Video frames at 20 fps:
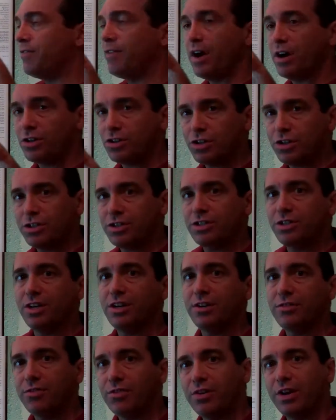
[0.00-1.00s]
functions
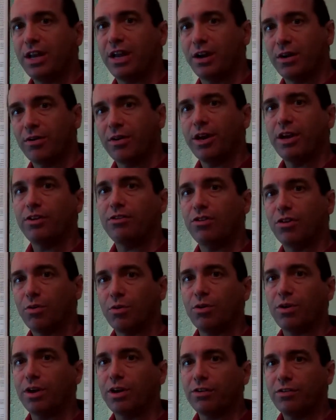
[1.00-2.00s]
to different areas and
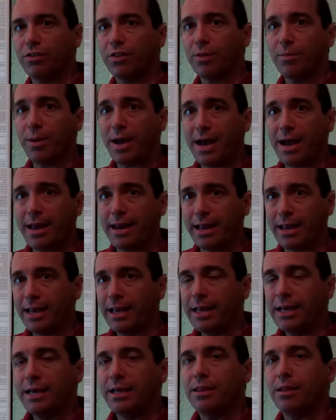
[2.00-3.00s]
organs of the body.
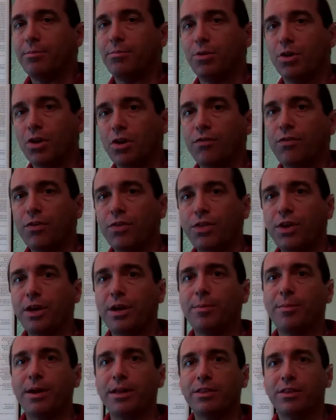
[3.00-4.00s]
The beautiful
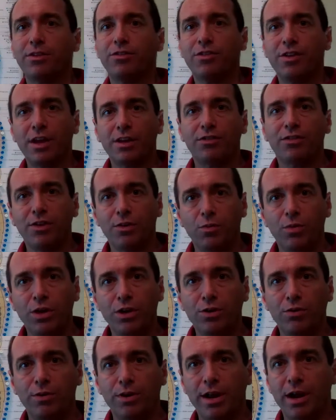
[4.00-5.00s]
thing about this test that
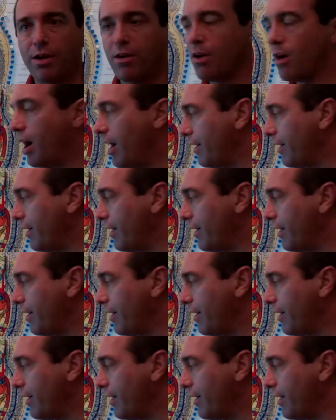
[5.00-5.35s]
we do in our